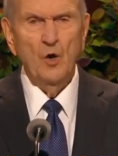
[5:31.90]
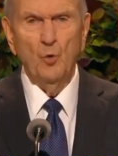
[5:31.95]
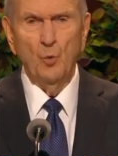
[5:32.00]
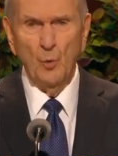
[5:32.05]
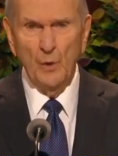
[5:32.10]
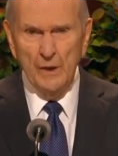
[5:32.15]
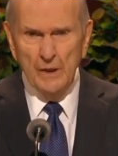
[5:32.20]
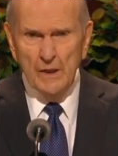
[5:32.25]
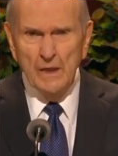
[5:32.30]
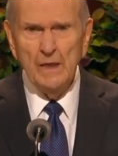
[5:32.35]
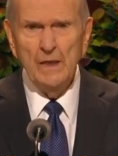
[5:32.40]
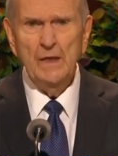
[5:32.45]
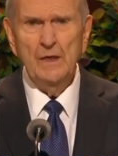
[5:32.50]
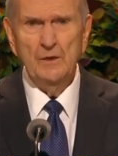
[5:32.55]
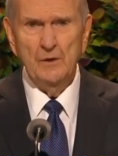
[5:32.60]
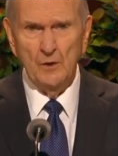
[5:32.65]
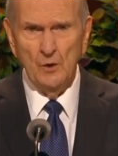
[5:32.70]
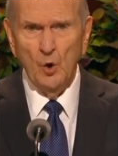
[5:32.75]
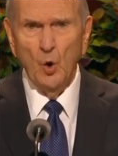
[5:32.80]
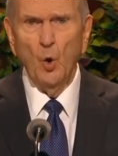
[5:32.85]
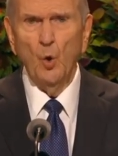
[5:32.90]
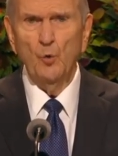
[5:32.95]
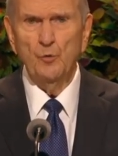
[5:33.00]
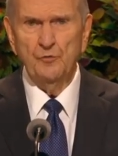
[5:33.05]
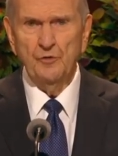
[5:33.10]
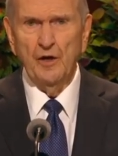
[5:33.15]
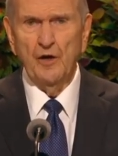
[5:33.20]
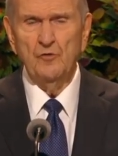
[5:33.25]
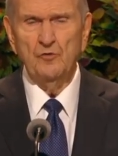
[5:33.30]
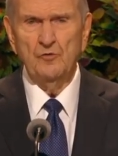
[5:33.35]
We heed an Old
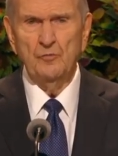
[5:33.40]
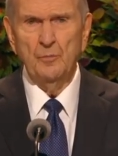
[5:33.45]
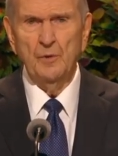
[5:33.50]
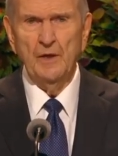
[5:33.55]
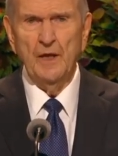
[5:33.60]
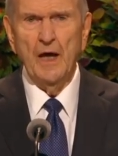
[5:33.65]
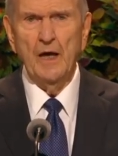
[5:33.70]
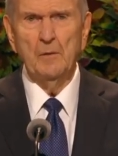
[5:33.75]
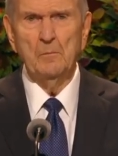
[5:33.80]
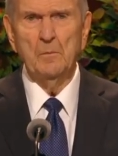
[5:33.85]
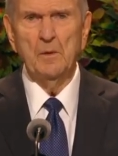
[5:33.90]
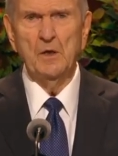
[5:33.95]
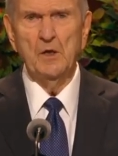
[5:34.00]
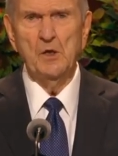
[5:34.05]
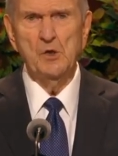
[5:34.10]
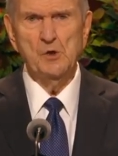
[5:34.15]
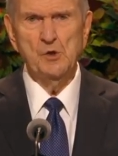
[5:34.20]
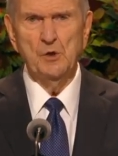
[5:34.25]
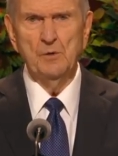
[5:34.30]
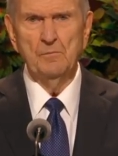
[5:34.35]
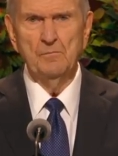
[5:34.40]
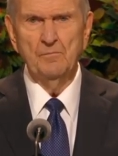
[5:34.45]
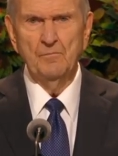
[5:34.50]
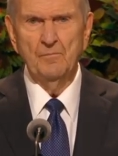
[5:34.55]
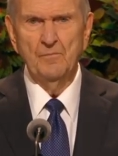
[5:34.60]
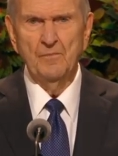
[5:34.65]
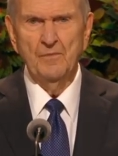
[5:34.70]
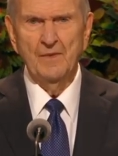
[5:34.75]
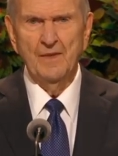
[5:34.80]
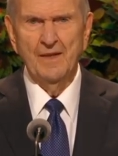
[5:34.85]
Testament admonition
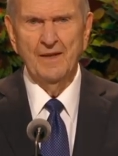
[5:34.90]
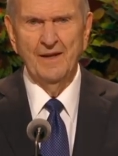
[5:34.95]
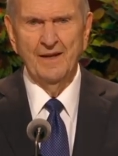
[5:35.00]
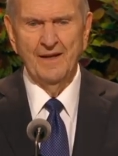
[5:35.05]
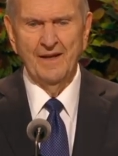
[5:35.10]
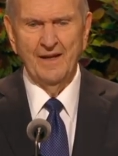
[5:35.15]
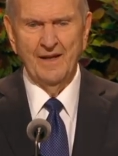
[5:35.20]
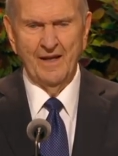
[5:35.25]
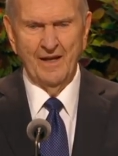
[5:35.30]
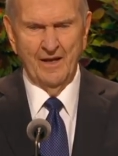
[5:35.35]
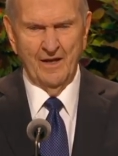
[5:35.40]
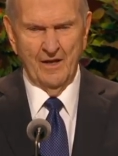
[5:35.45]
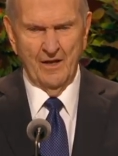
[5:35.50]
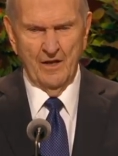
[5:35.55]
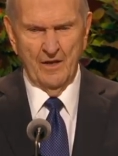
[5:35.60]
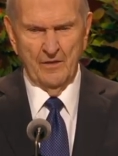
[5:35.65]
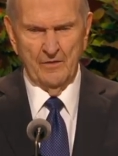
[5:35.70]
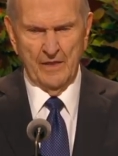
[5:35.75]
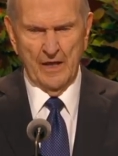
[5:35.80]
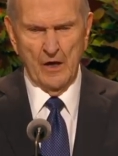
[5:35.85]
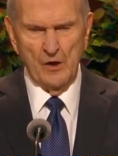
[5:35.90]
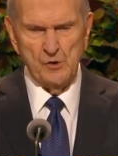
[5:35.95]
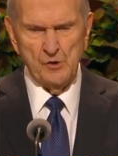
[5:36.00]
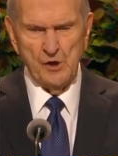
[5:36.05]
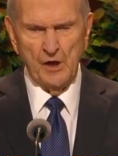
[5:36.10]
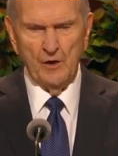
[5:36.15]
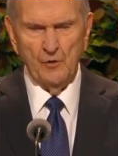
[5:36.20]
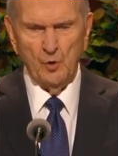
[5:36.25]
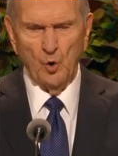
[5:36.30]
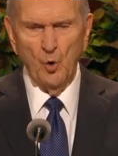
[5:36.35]
Thou
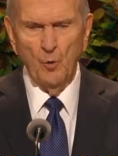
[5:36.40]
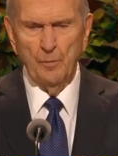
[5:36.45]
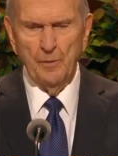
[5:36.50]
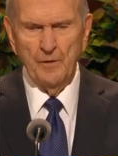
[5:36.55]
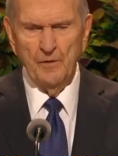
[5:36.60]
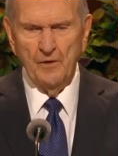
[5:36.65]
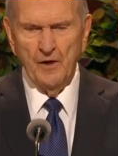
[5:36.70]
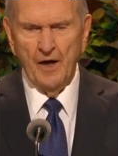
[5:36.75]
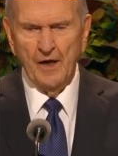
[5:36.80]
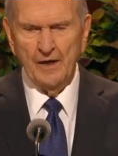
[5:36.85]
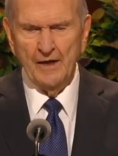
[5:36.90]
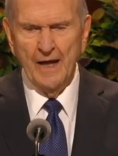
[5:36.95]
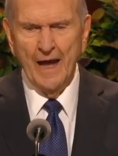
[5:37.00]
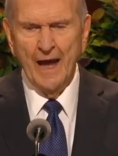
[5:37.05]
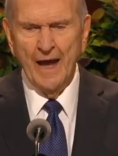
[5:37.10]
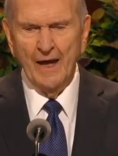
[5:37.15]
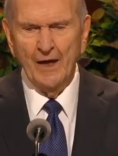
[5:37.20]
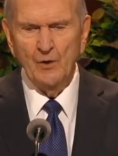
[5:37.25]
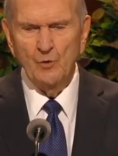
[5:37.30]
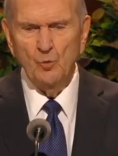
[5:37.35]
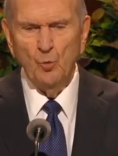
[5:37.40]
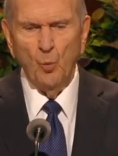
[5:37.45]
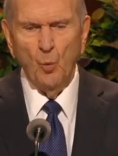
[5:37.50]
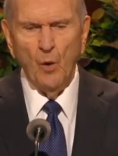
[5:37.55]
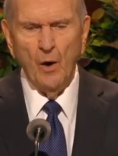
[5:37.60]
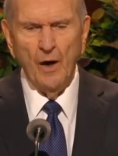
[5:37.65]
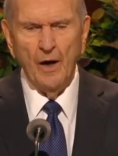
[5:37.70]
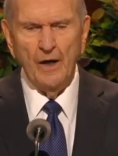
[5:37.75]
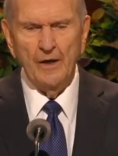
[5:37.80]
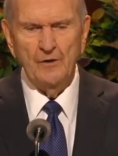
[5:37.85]
shalt open thine hand
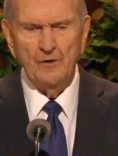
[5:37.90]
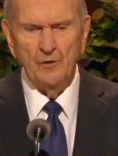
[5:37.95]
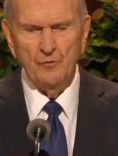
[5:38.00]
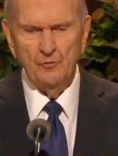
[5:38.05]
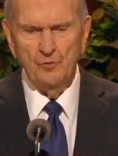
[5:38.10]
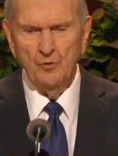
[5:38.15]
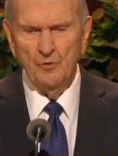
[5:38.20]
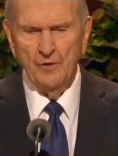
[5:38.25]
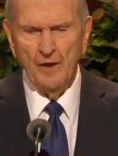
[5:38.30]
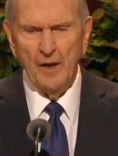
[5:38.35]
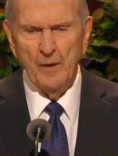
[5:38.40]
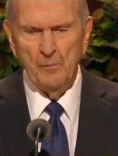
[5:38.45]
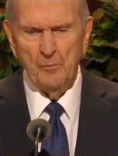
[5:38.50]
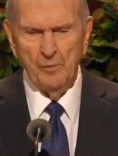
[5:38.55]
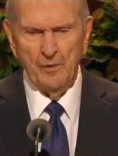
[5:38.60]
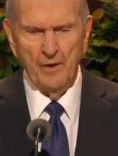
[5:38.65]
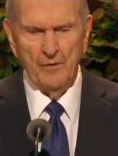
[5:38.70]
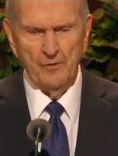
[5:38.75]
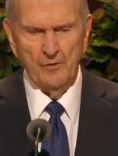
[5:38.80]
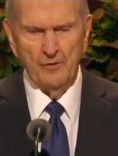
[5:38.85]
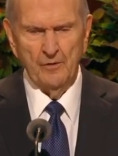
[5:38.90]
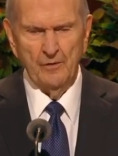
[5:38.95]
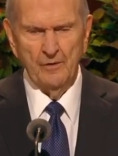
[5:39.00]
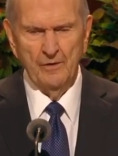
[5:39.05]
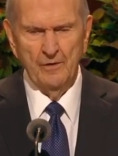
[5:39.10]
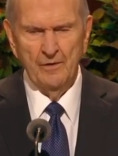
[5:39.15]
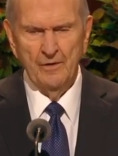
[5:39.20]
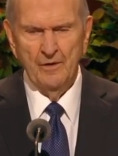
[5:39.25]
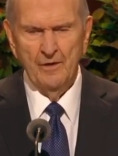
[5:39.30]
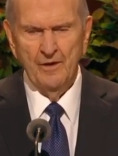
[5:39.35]
wide unto thy brother,
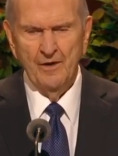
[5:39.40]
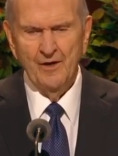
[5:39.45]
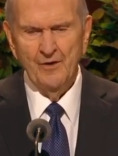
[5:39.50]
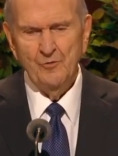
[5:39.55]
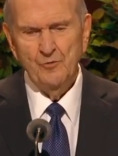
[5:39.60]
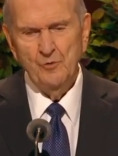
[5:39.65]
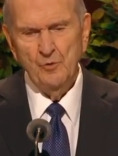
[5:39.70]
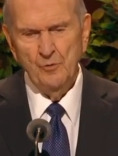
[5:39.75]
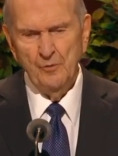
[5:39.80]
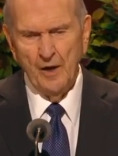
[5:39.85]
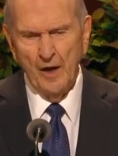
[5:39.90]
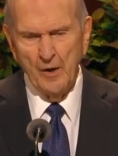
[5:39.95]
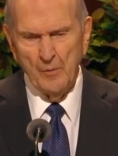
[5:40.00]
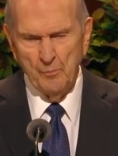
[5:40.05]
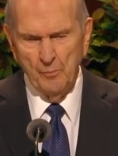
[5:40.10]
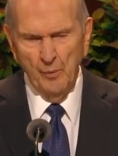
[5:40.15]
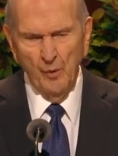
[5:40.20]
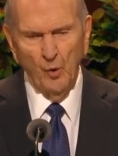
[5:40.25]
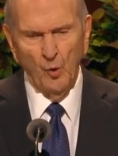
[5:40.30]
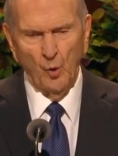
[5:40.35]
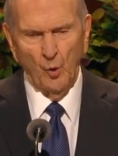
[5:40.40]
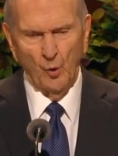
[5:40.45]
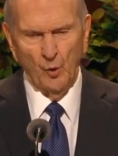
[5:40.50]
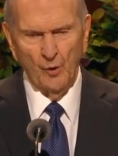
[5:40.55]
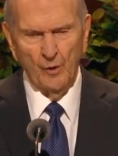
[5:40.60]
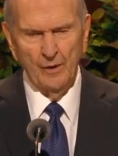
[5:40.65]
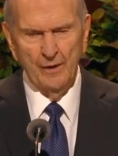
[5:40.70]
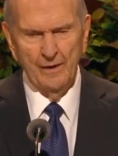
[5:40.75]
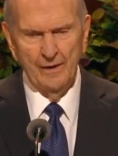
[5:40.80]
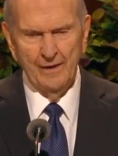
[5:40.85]
to thy
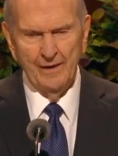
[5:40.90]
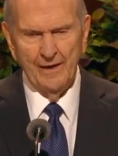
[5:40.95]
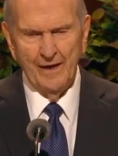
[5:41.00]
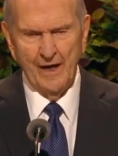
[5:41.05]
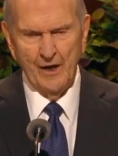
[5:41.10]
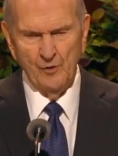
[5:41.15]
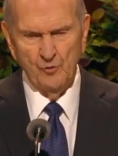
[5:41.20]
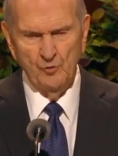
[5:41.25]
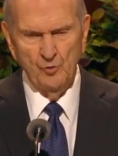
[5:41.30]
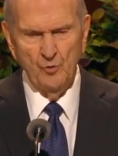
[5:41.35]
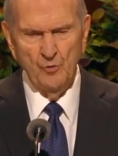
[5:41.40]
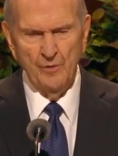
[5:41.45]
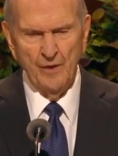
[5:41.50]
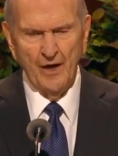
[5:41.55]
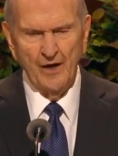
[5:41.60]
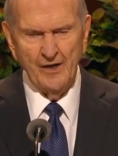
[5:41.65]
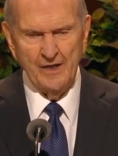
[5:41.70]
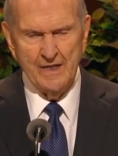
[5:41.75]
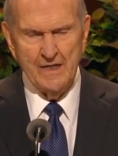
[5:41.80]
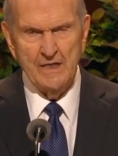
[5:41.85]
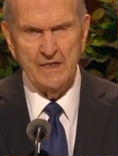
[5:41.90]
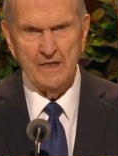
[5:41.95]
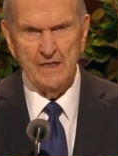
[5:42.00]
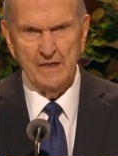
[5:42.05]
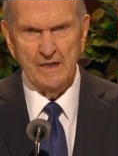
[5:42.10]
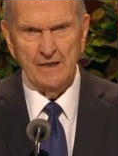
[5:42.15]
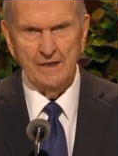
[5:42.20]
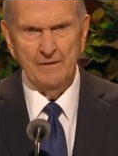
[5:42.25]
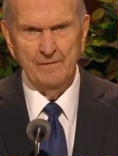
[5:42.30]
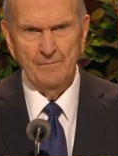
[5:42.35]
poor, and to thy
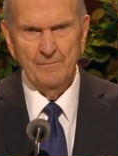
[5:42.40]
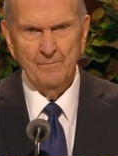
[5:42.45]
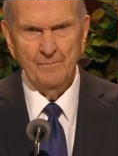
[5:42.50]
needy.